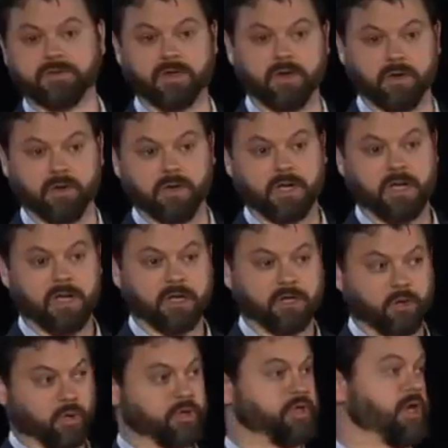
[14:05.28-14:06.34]
So,
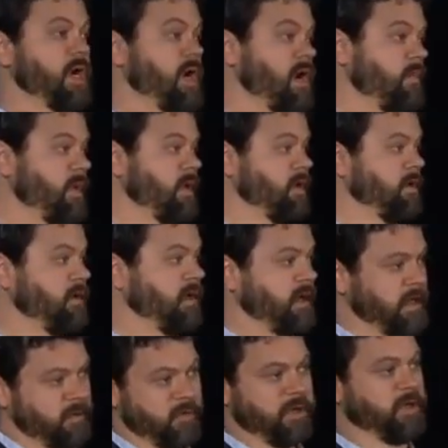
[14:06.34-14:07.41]
your job,
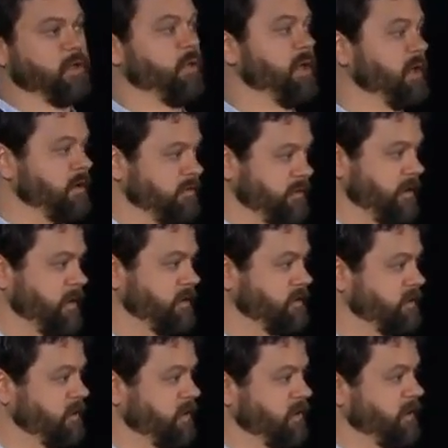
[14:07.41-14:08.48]
anyone who hears
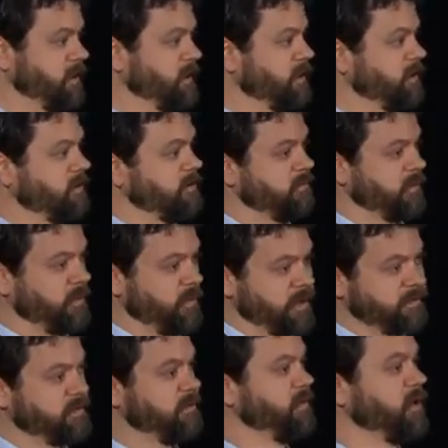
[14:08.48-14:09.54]
this, for the
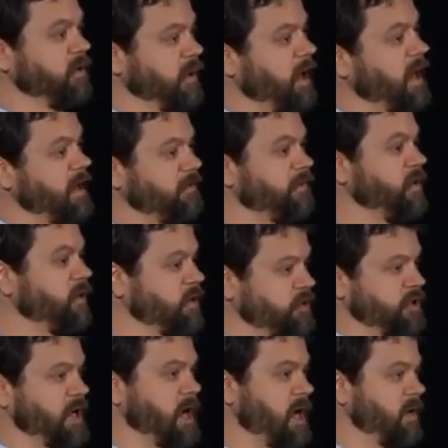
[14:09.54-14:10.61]
rest of your life, your
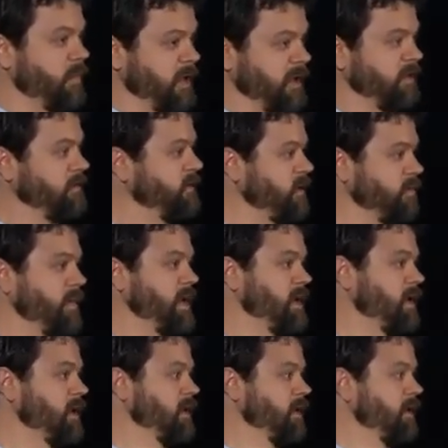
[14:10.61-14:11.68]
job is to
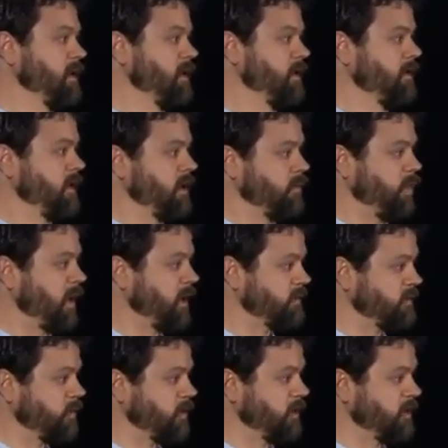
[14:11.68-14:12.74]
make the
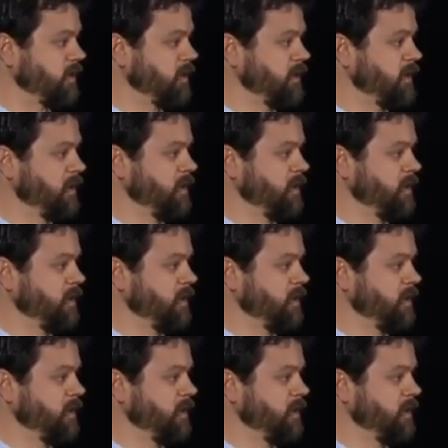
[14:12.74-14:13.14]
impossible